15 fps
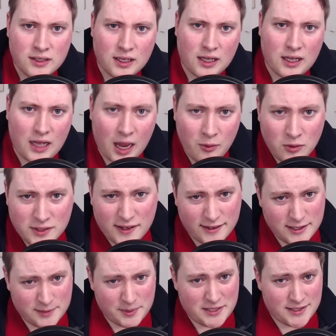I won't tell
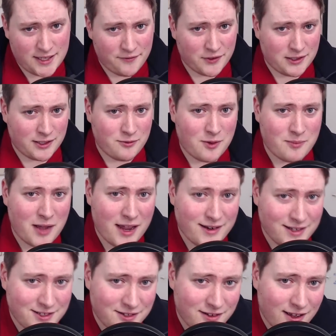you specifically what mine
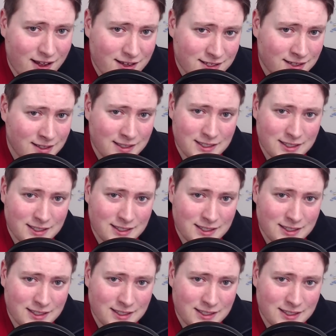is, you guys.